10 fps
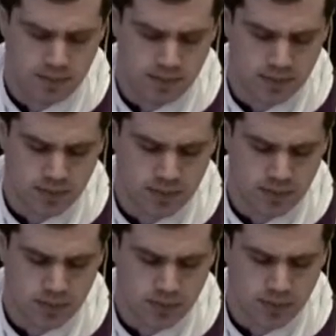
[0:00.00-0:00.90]

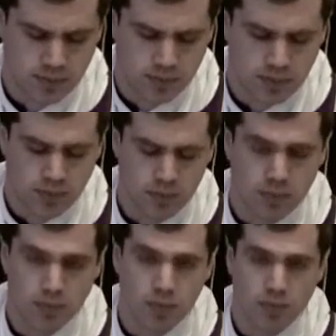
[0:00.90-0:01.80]

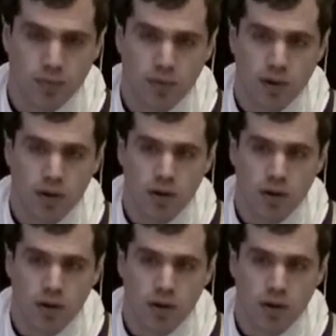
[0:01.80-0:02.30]
No one is speaking in this clip.